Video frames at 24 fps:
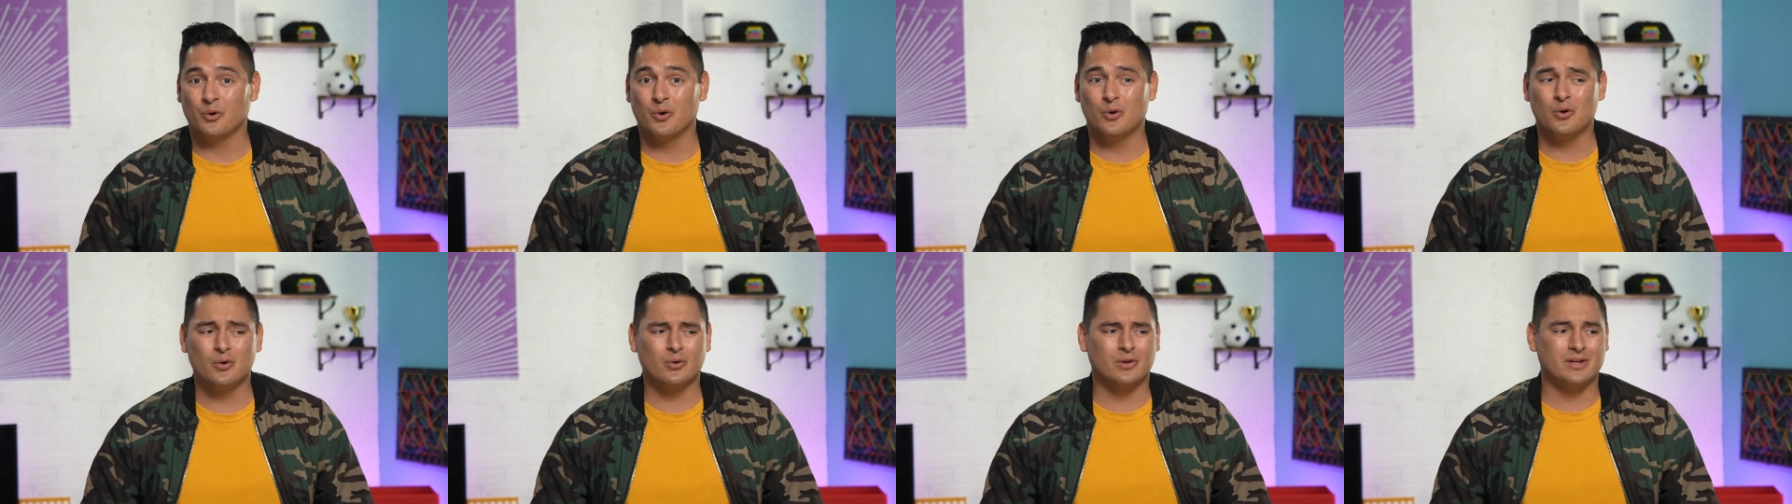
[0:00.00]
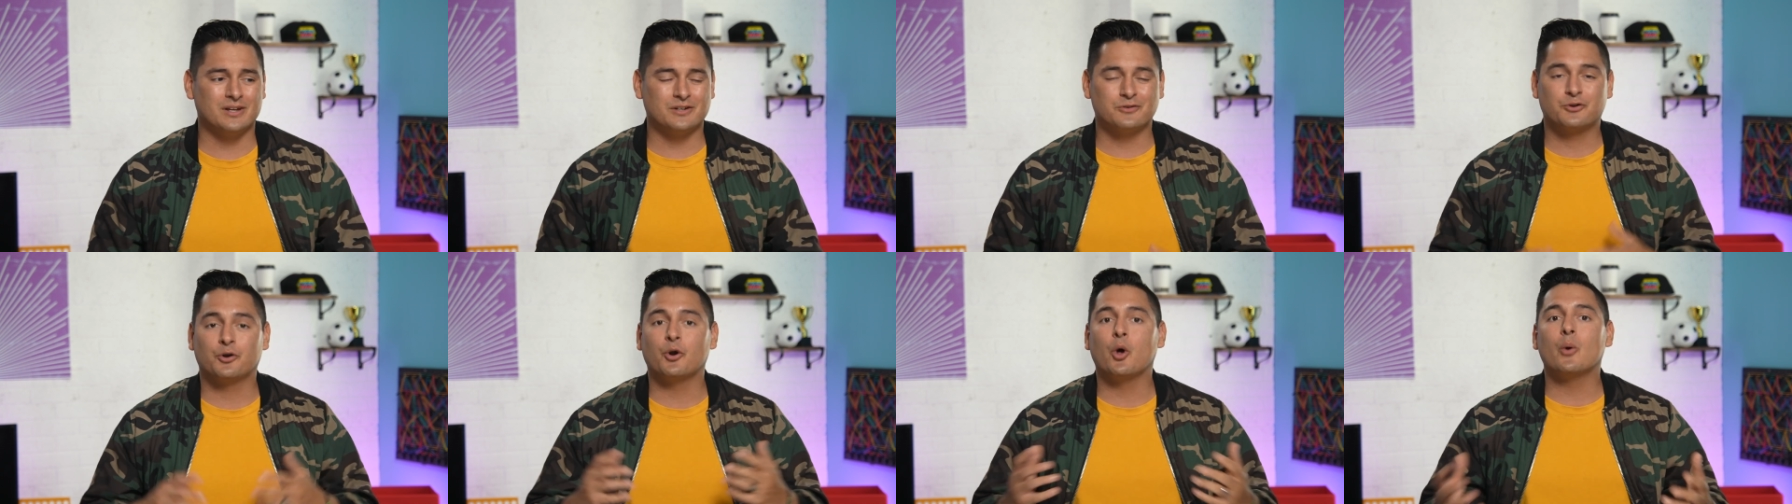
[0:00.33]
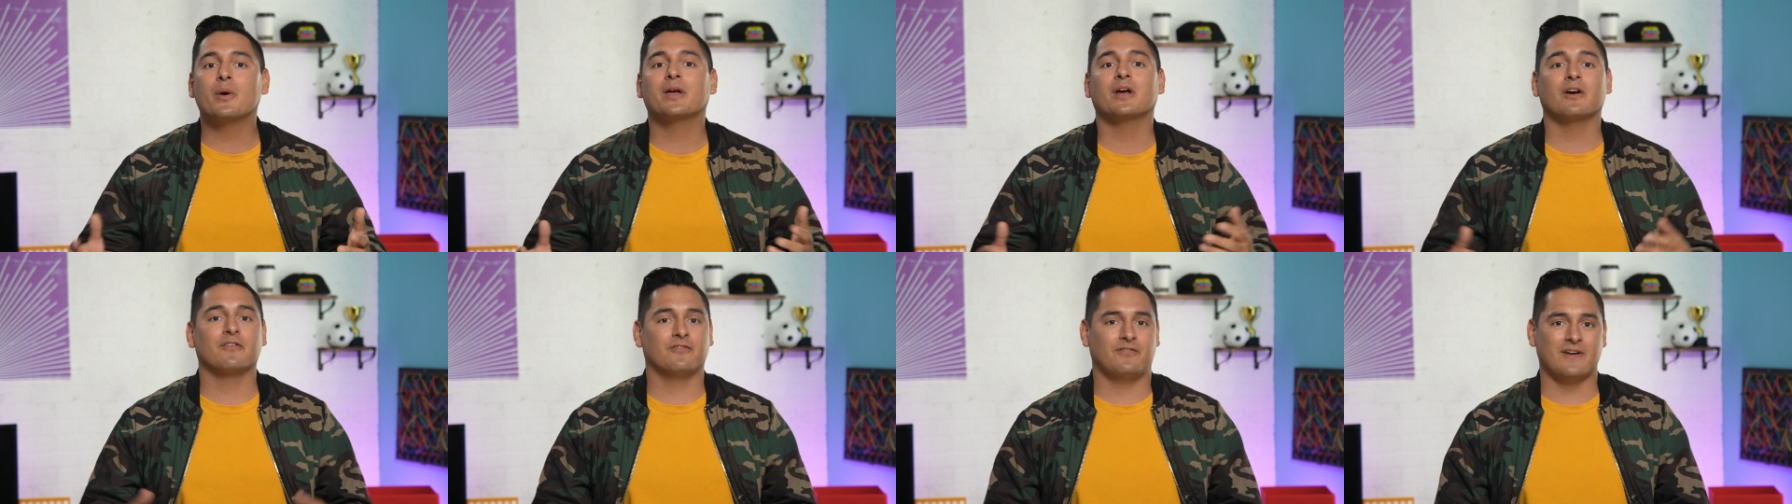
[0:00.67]
role in
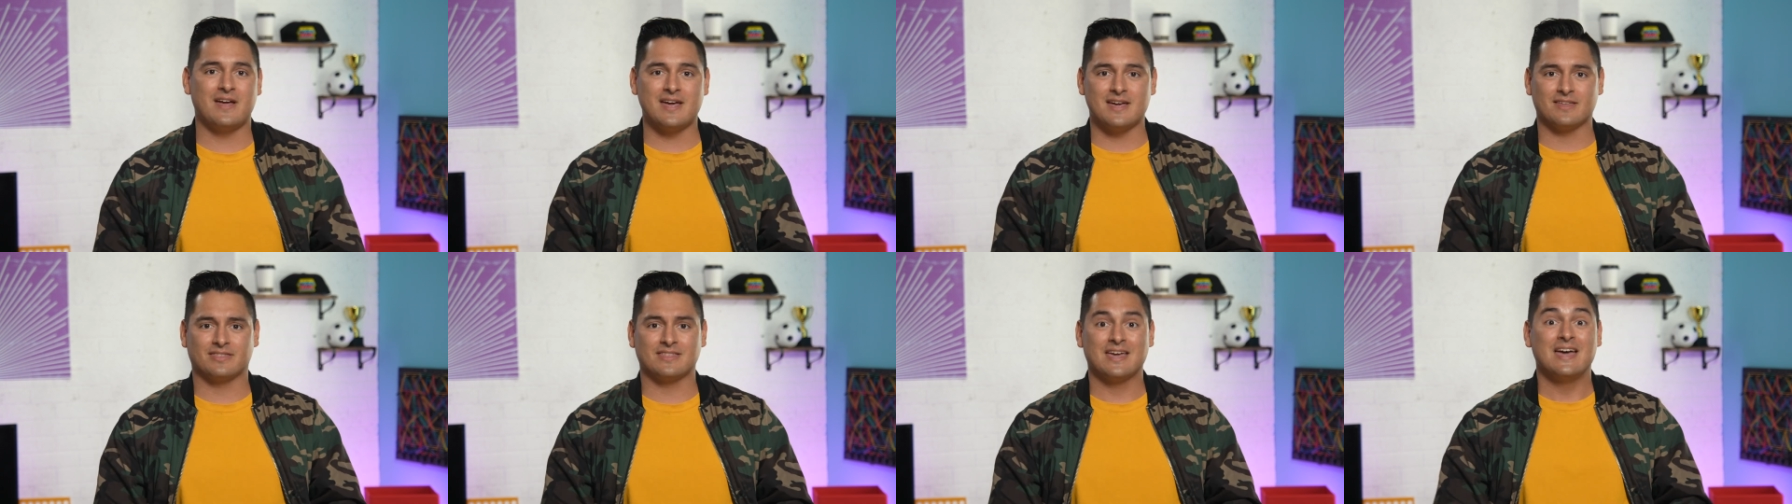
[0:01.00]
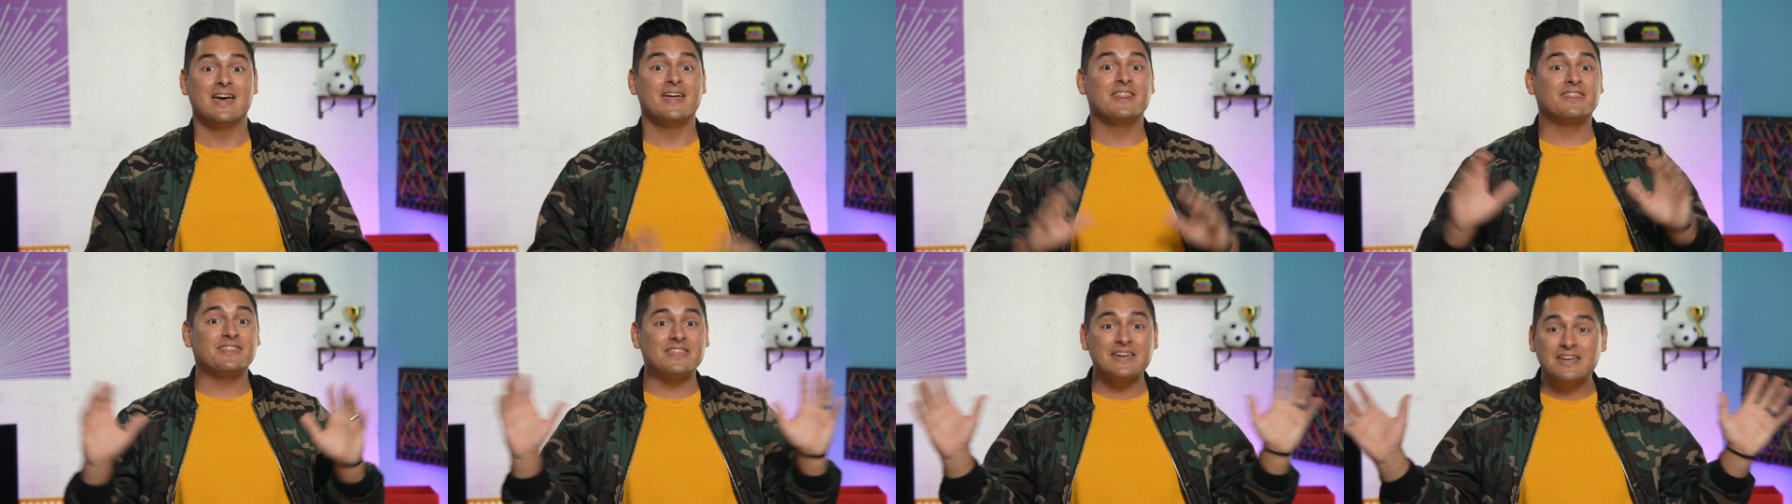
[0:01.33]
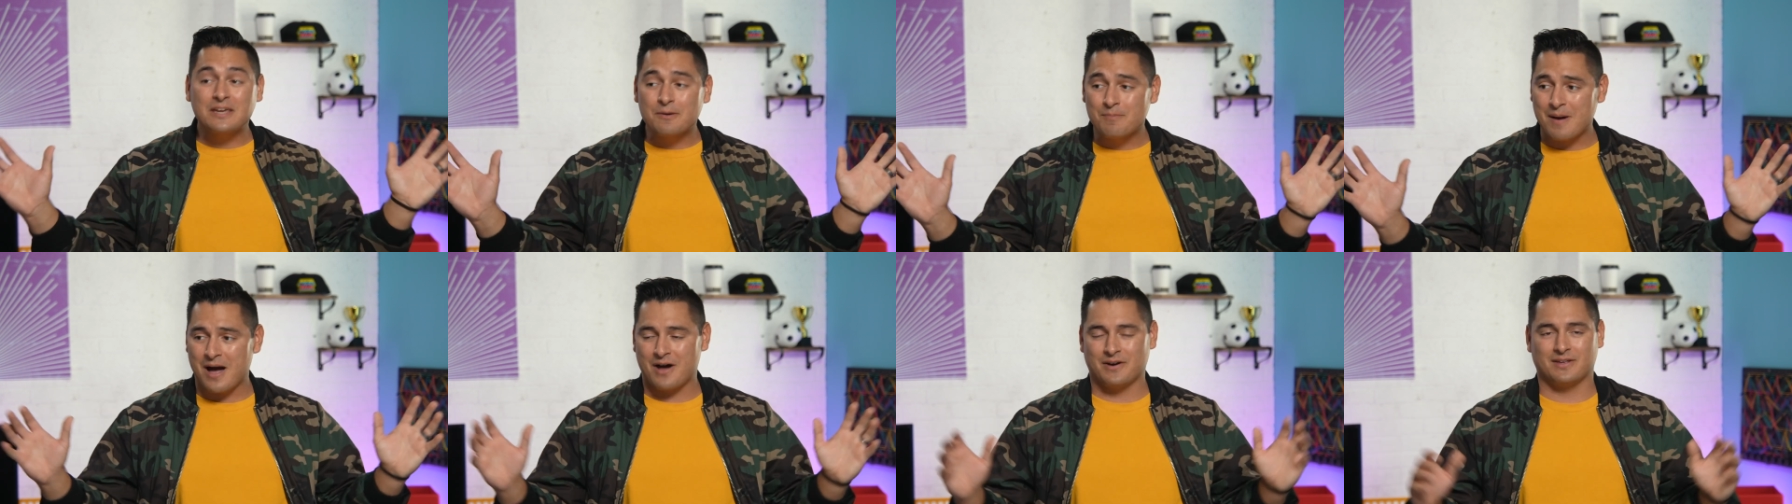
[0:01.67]
growing our faith.
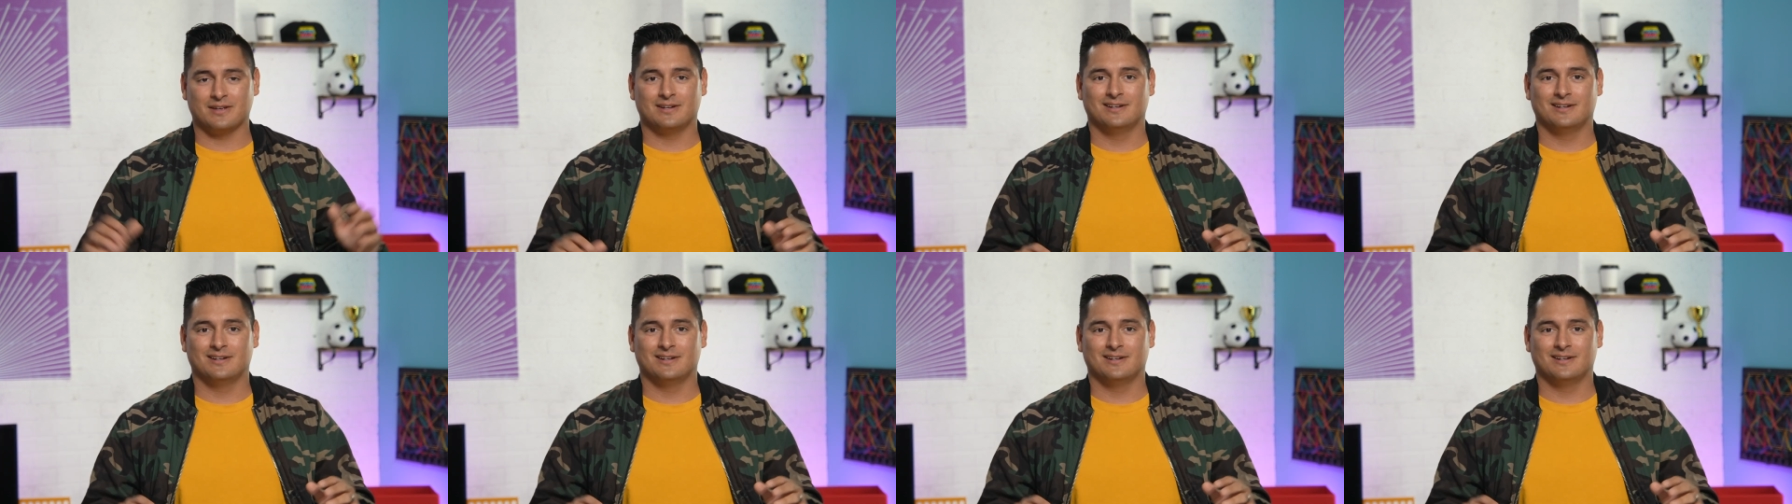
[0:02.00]
Think about